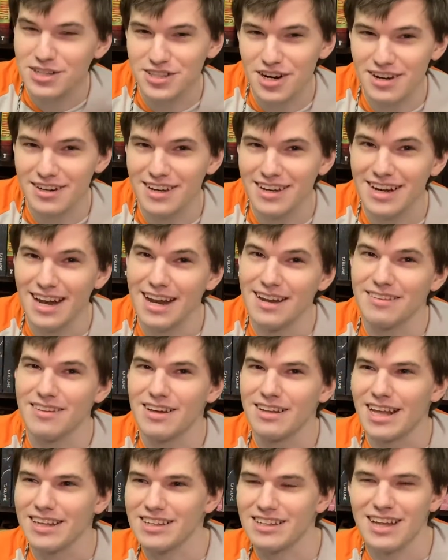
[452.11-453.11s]
starting it in the
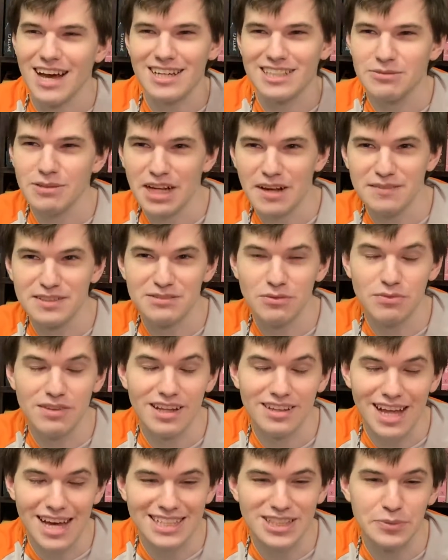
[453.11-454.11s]
last week
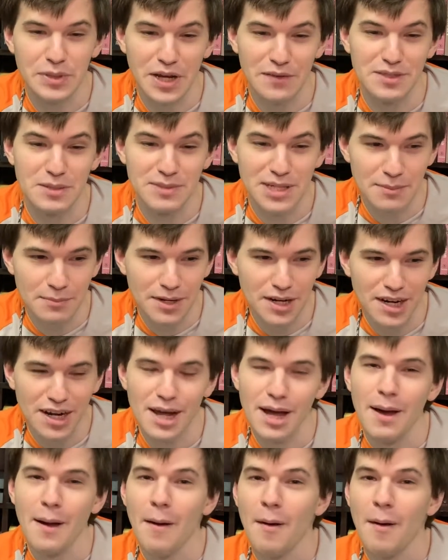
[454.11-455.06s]
of September,